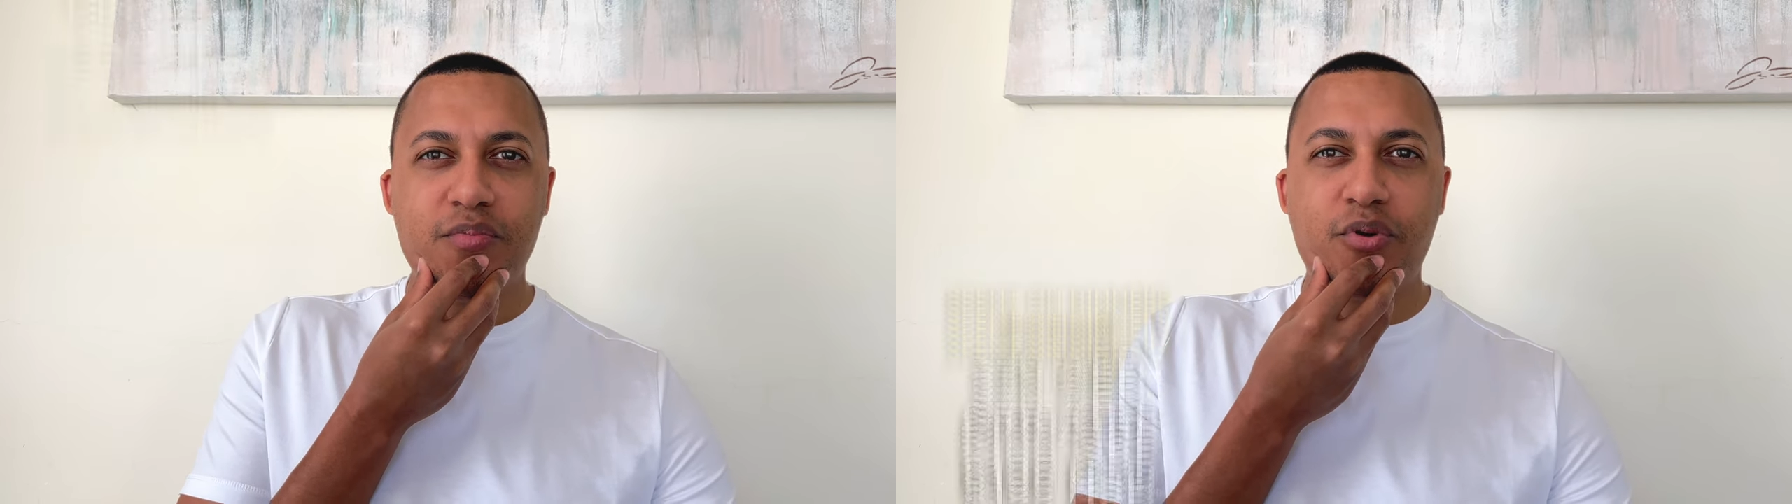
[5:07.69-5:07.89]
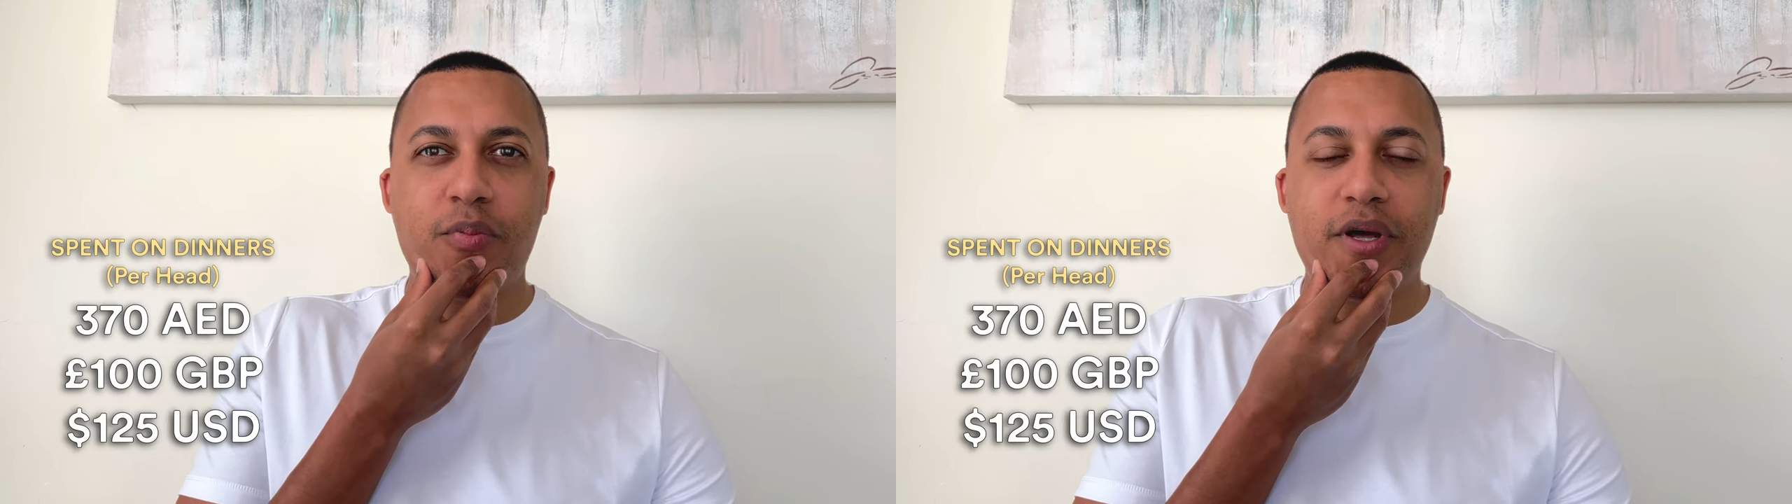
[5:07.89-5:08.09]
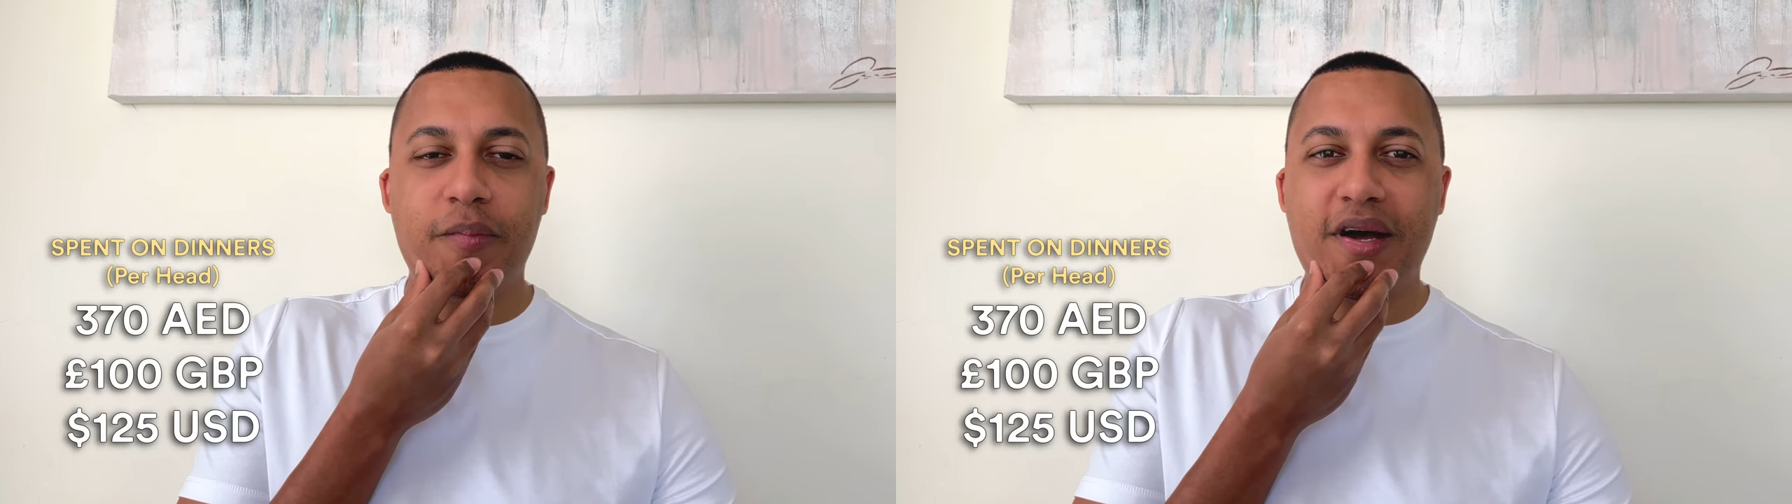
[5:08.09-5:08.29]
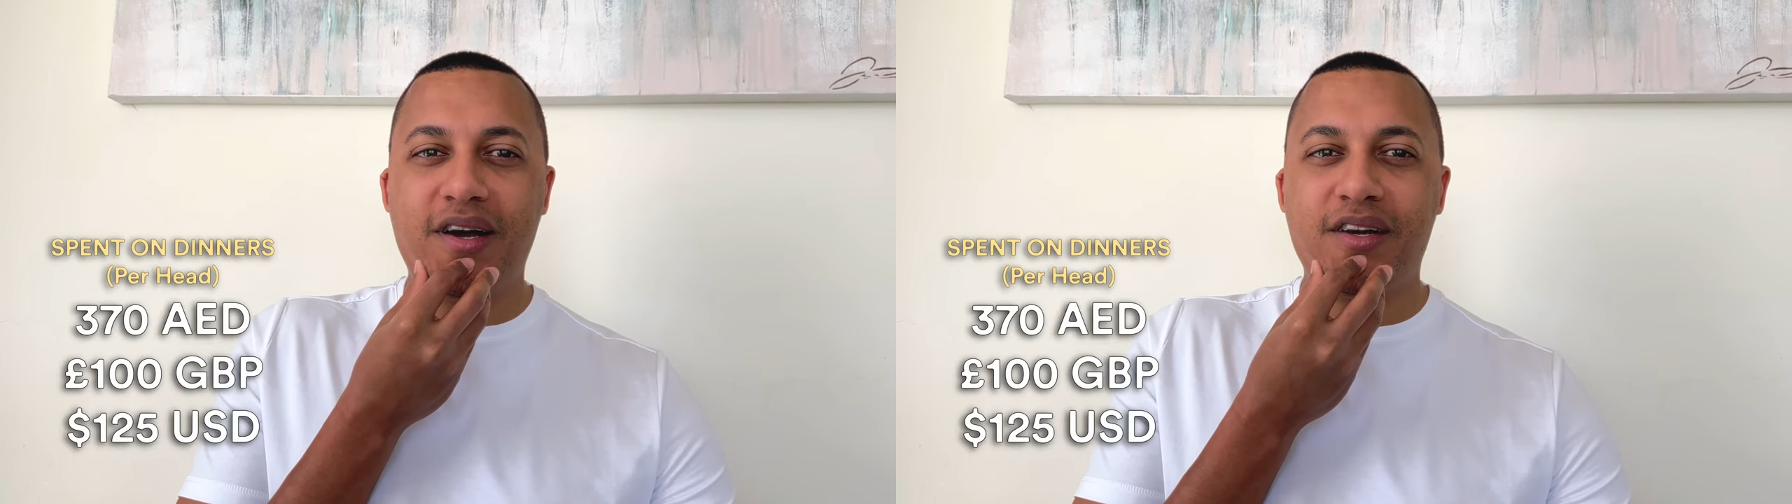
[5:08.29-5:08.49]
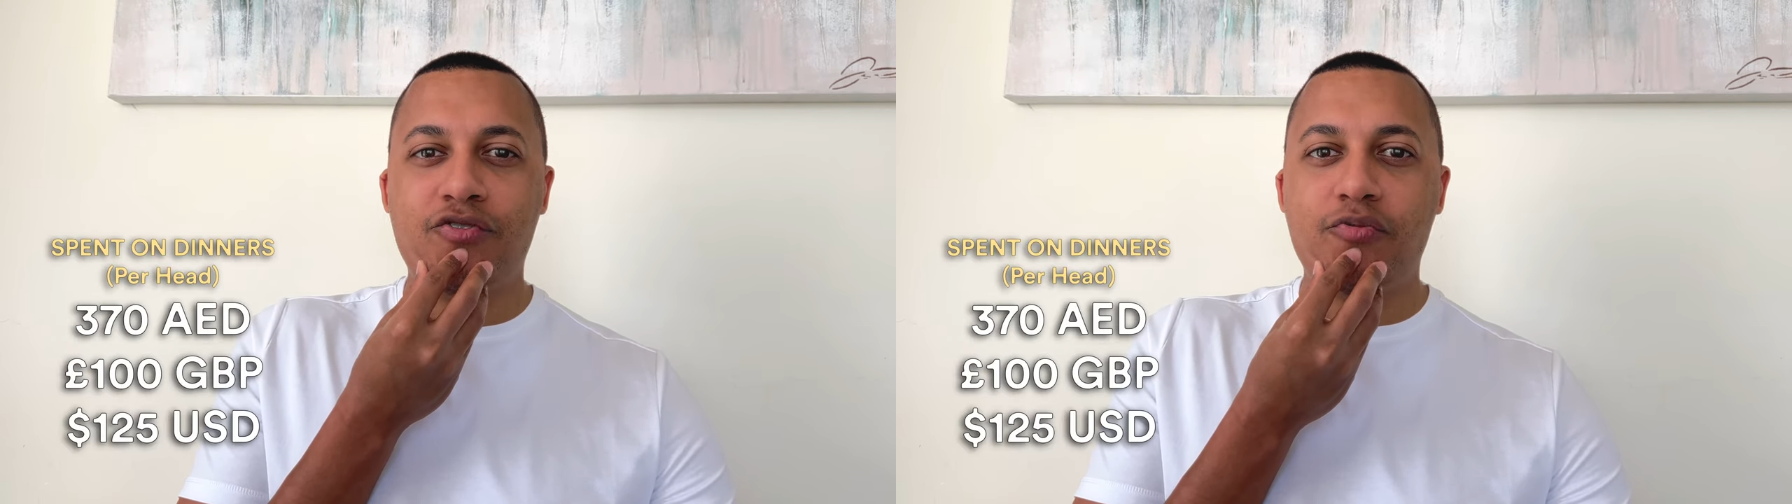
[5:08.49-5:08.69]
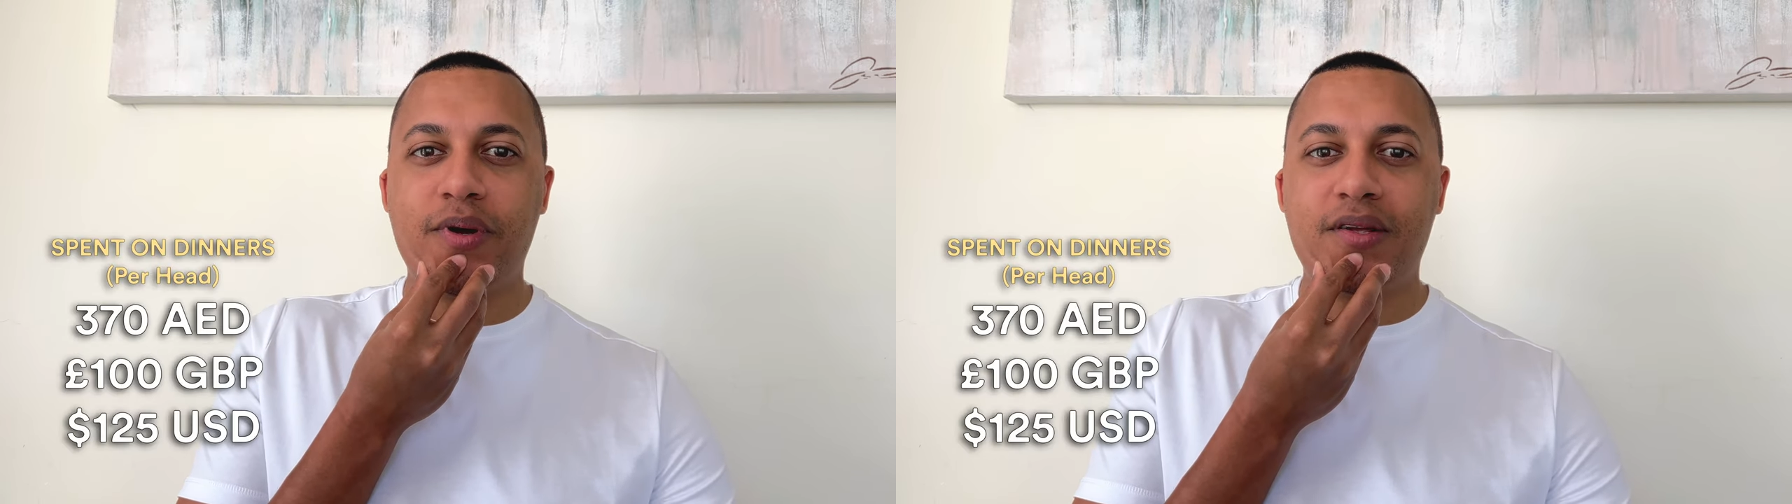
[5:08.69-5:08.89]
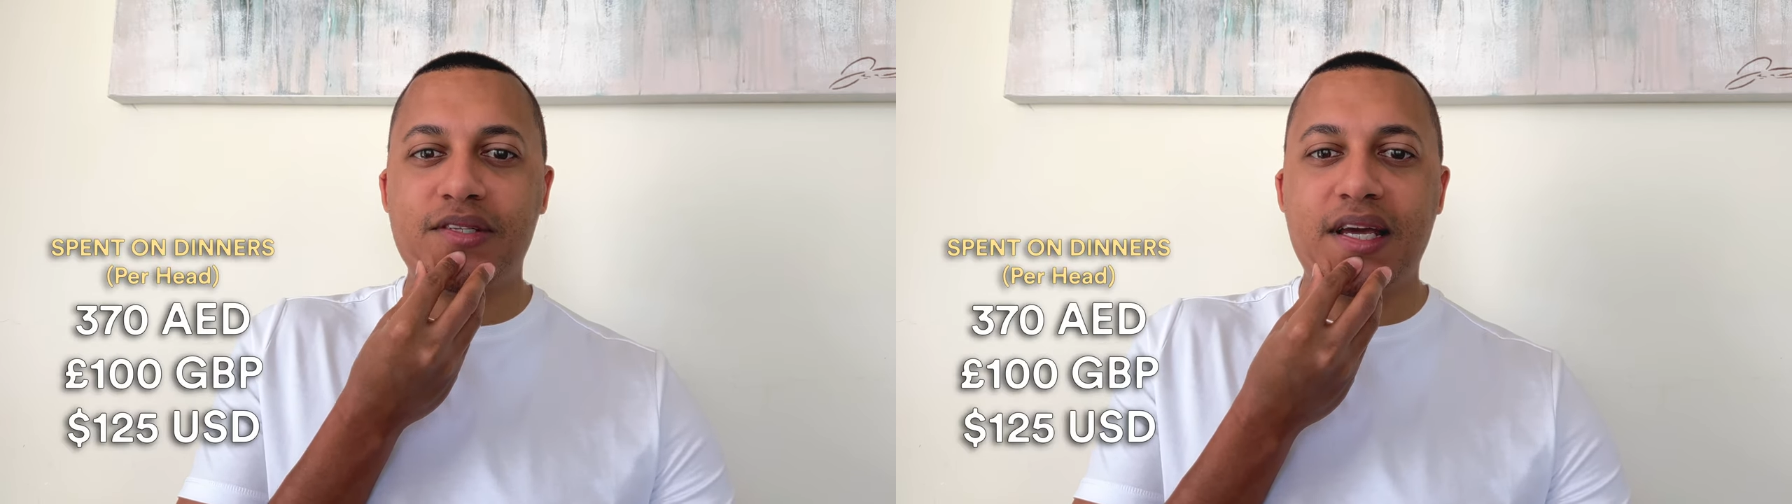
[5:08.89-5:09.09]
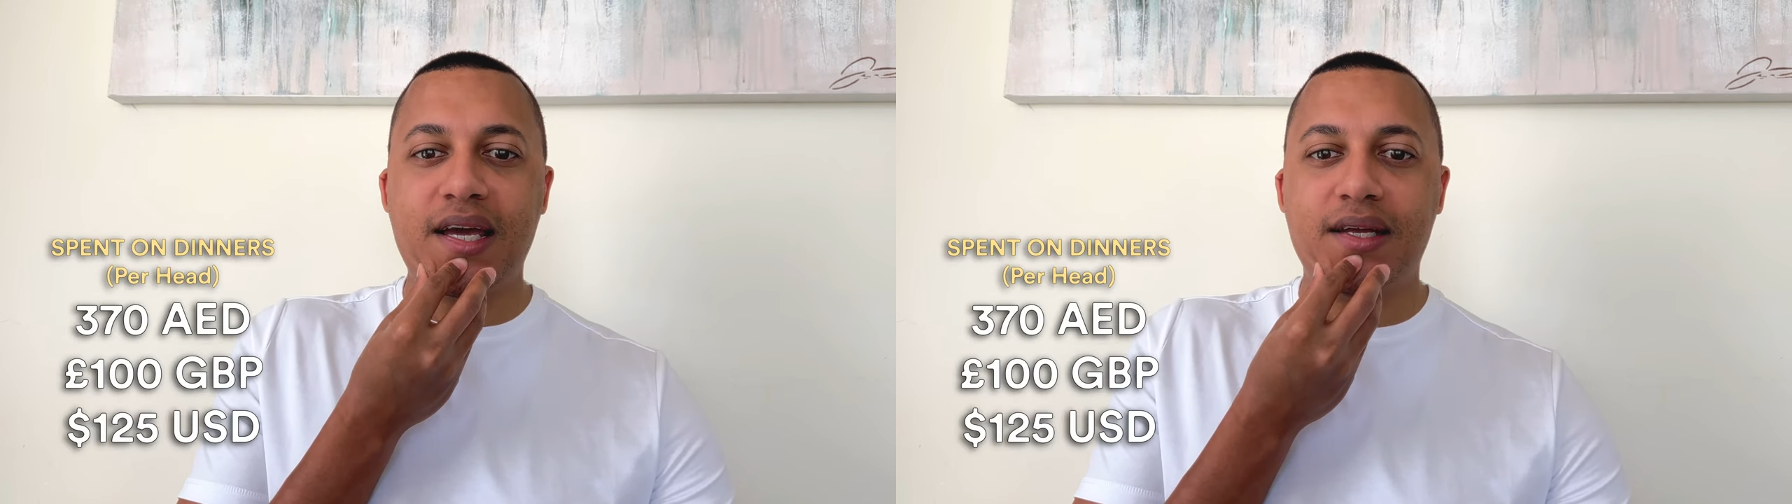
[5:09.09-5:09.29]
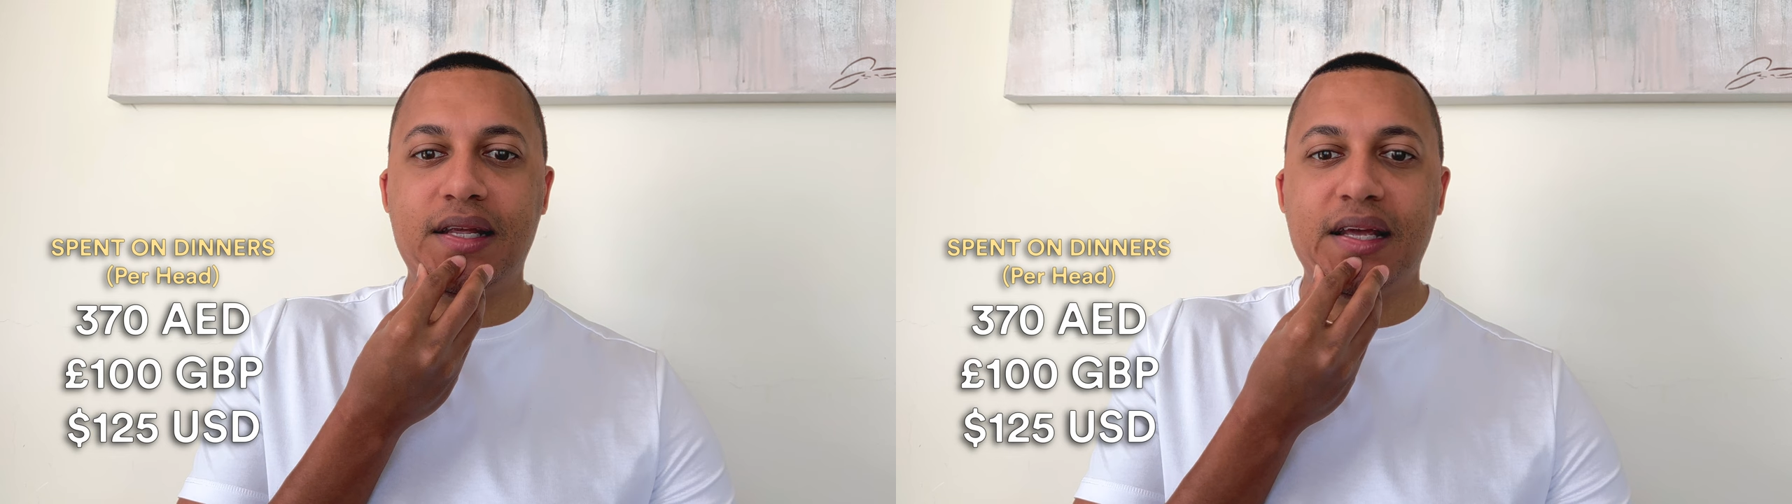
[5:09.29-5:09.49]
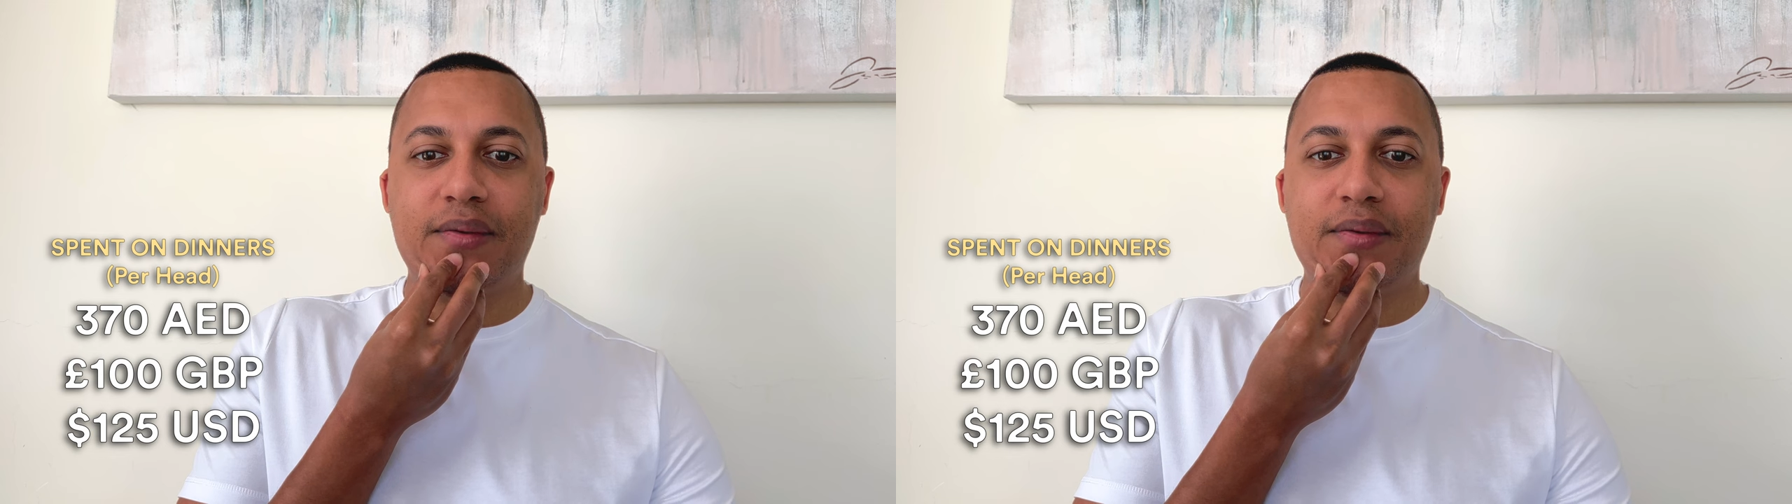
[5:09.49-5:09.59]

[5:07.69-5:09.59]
probably about £100 a head,